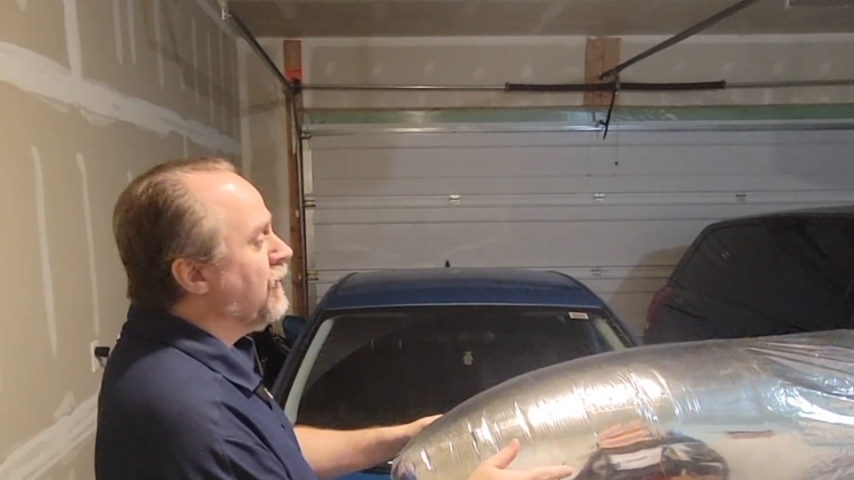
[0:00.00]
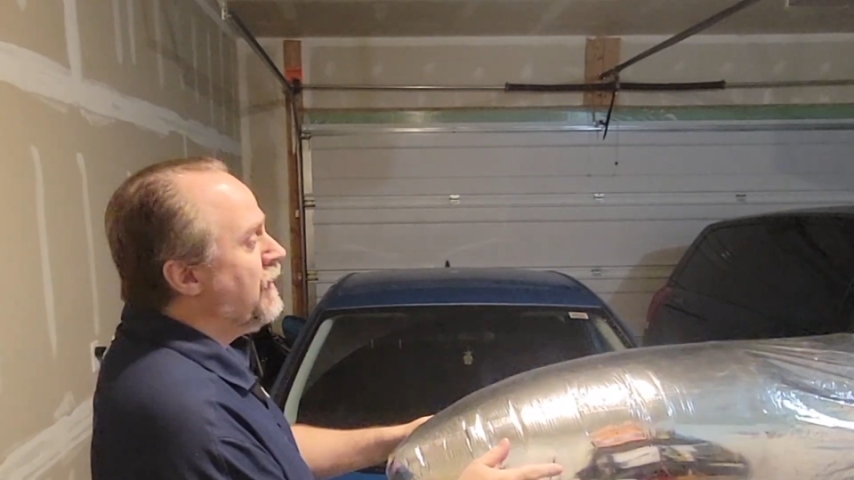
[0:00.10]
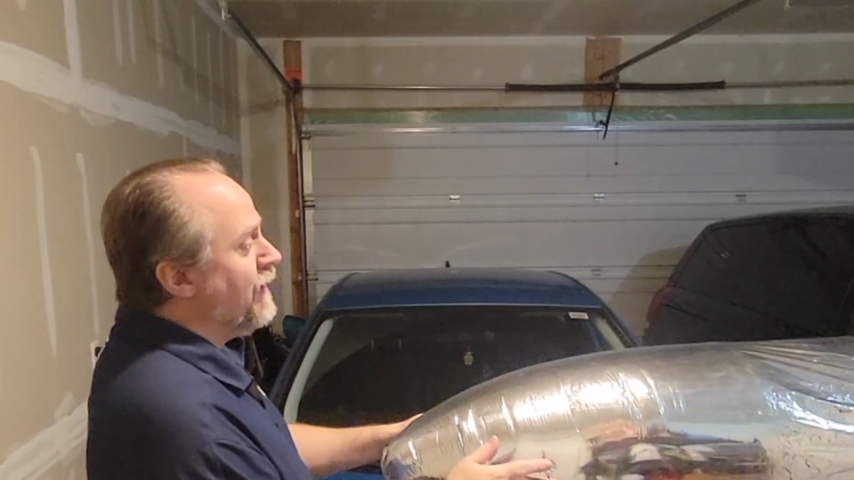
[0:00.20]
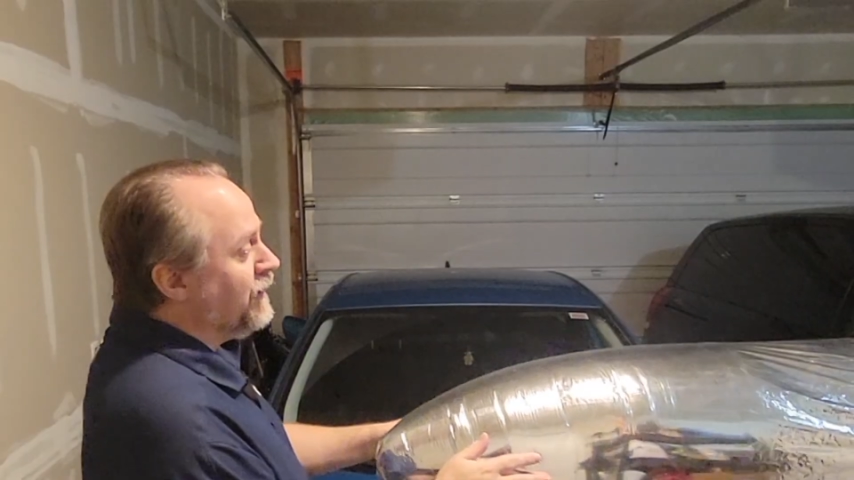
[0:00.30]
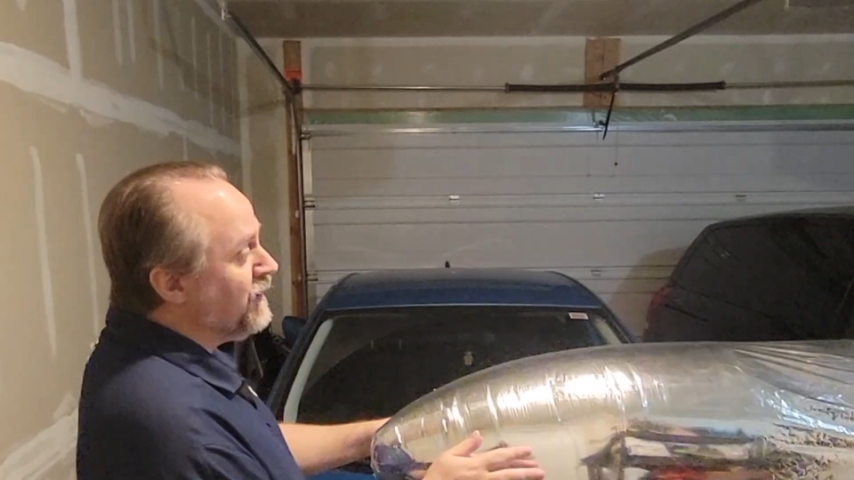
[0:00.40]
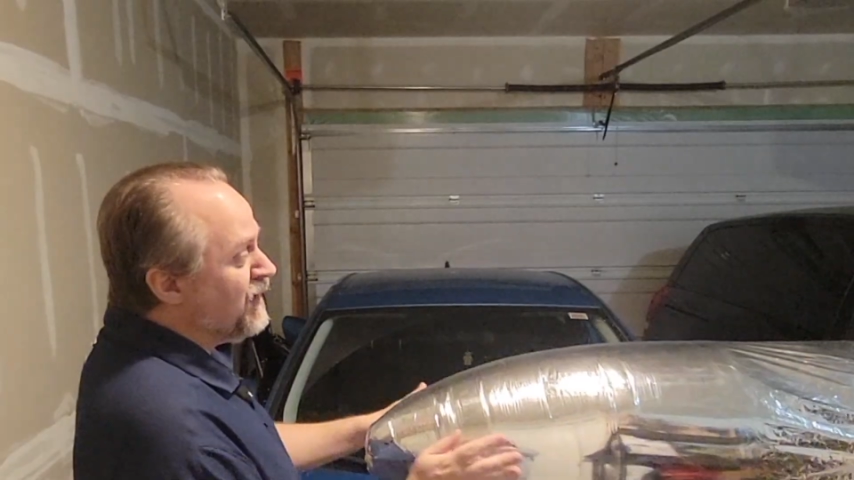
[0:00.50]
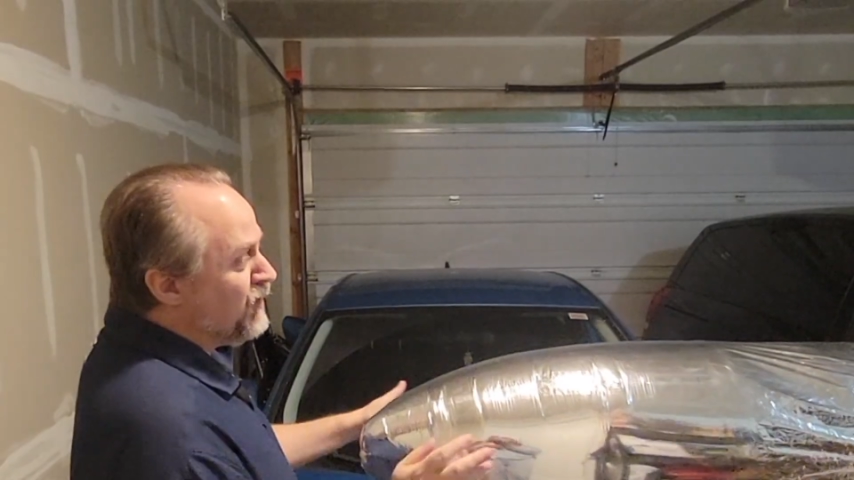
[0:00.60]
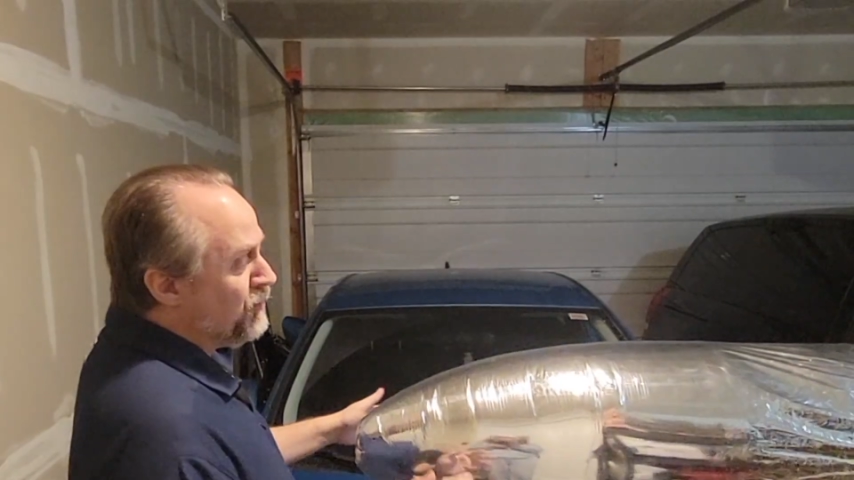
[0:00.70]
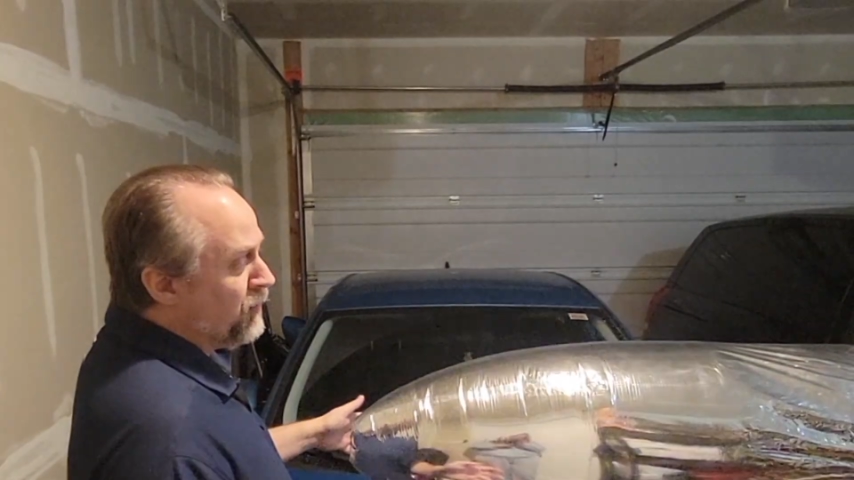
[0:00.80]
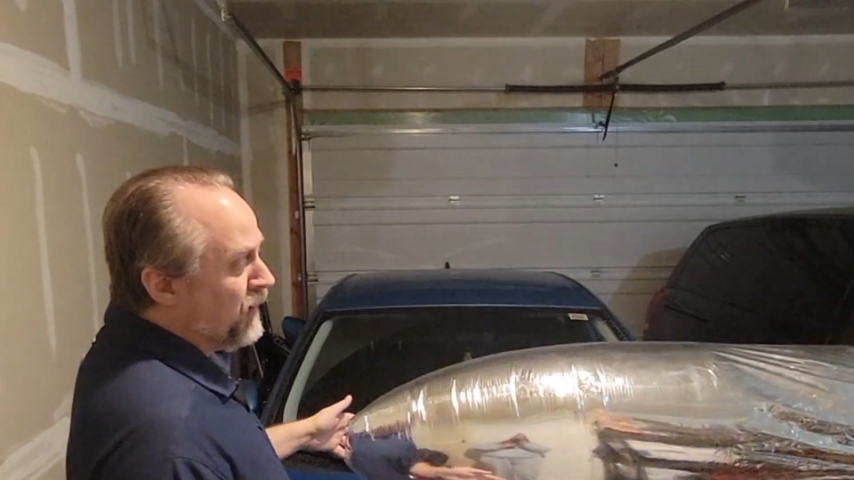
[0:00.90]
And you need to be
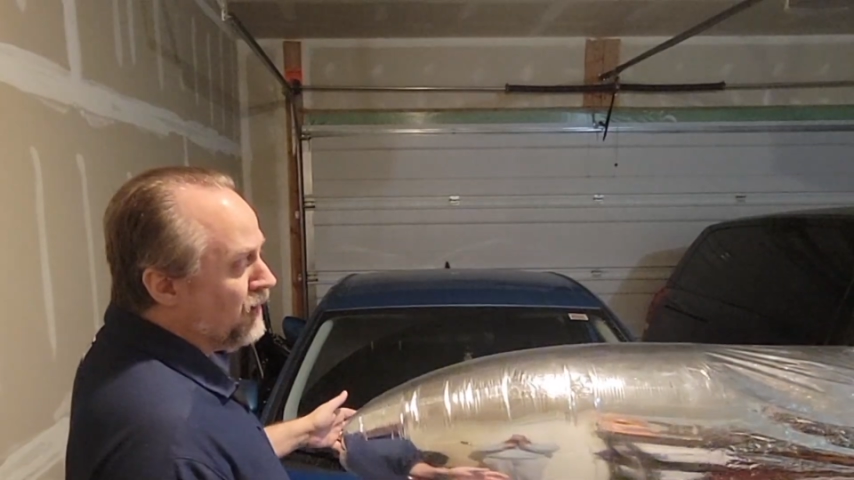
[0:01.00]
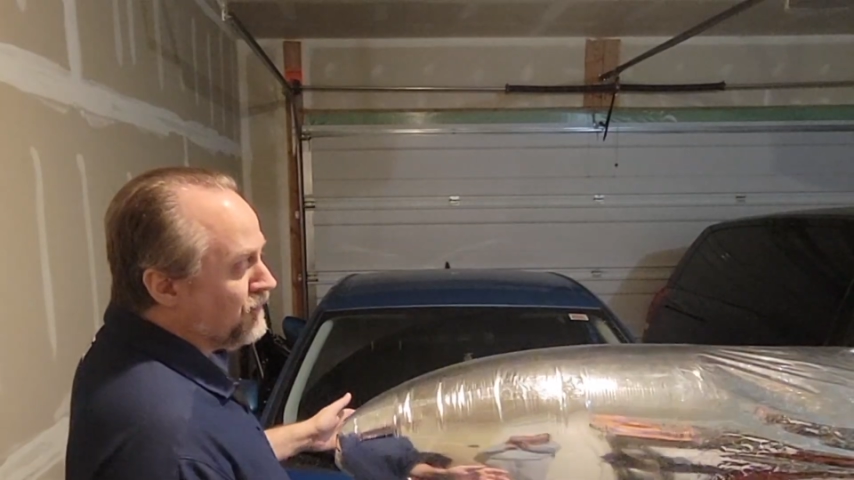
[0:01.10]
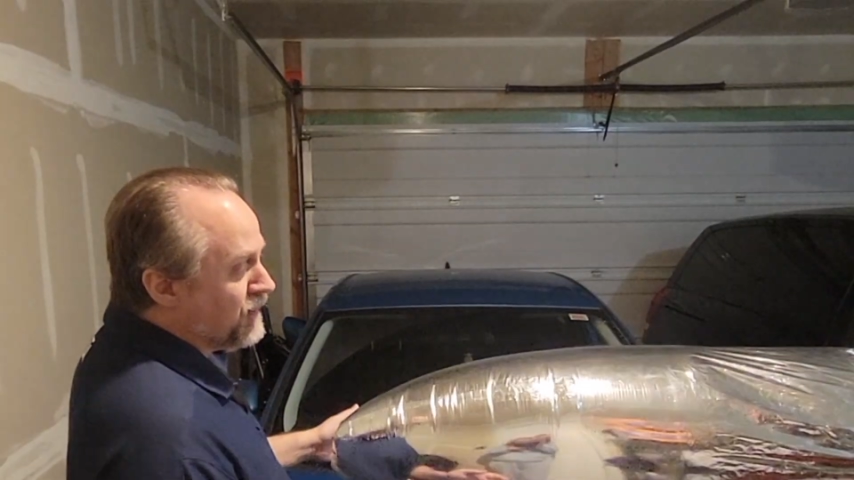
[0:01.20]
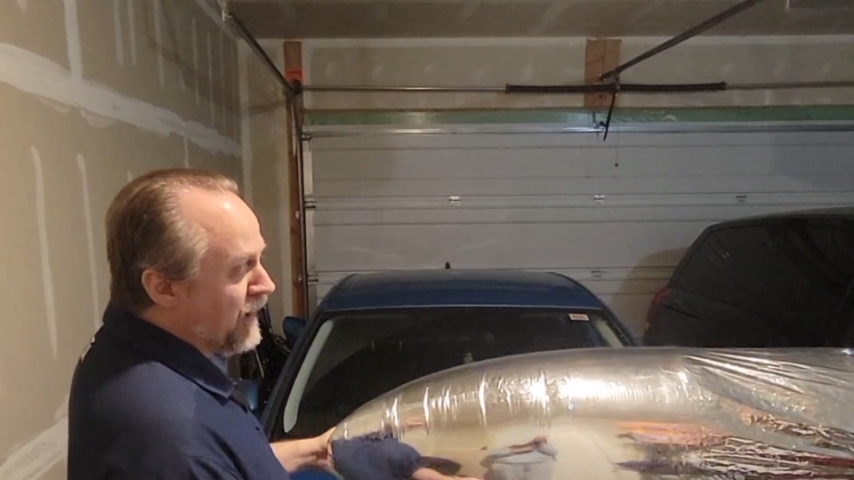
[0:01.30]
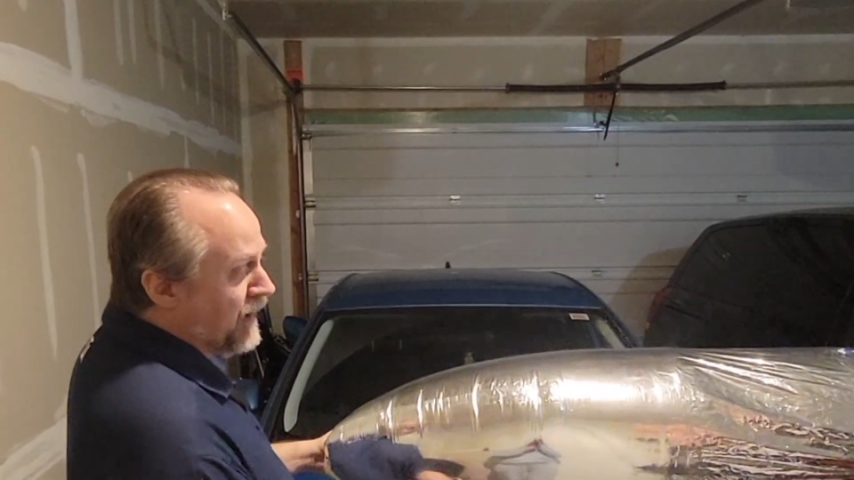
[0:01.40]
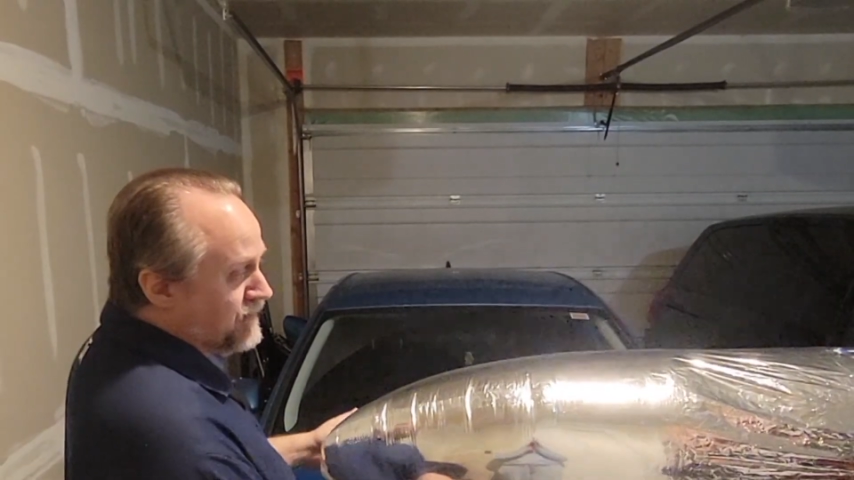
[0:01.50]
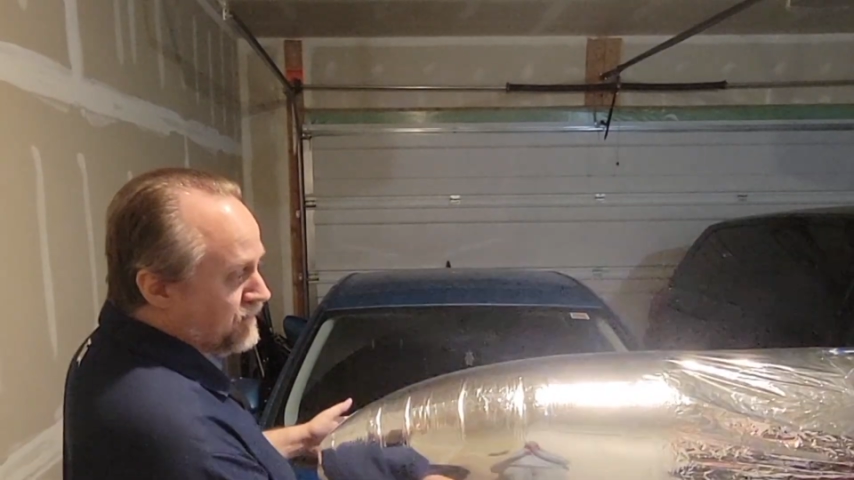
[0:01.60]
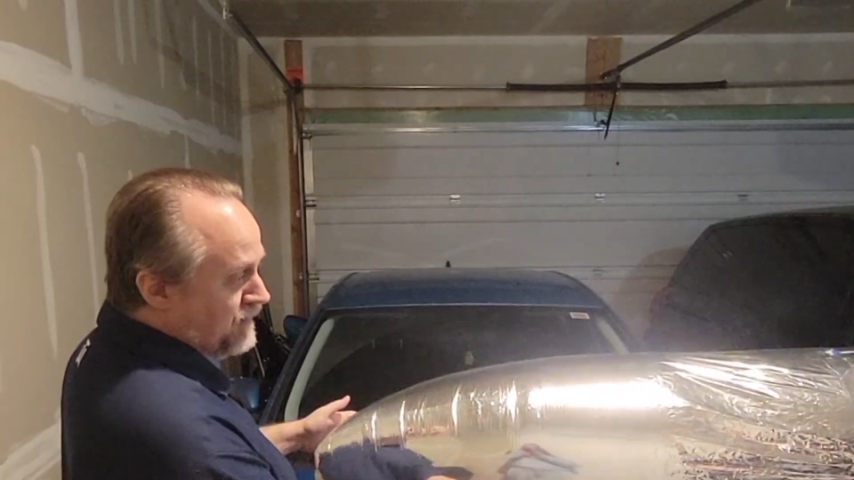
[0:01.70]
prepared for that so that it